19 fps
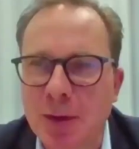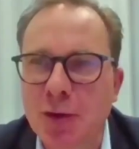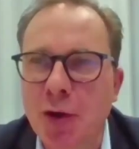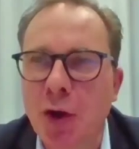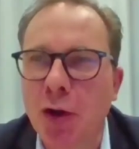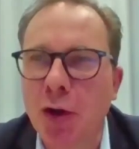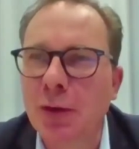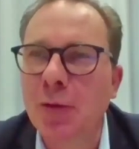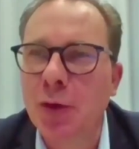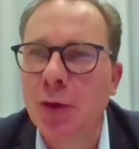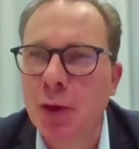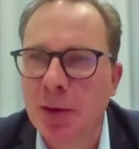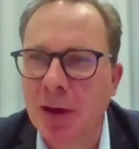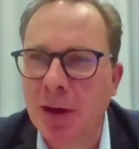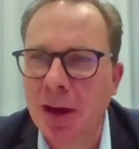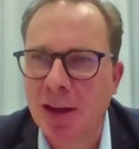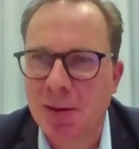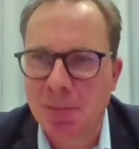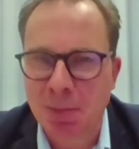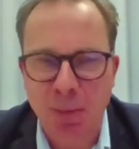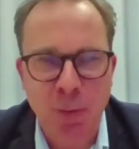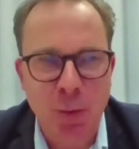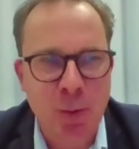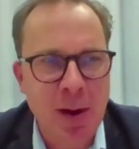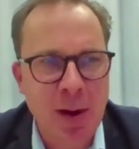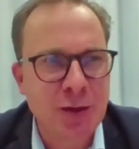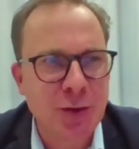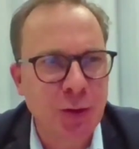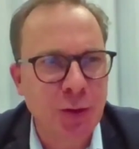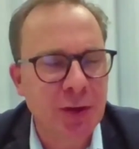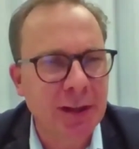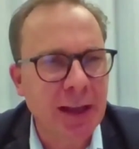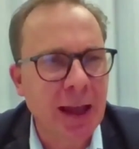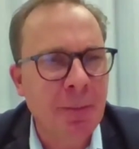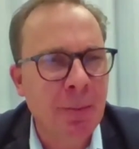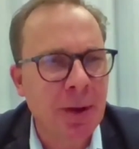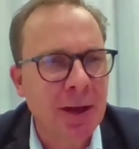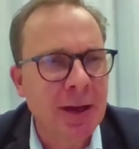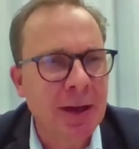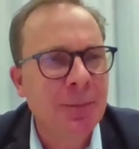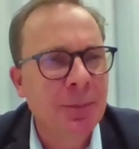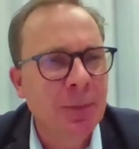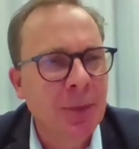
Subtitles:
started a few years before I joined the company.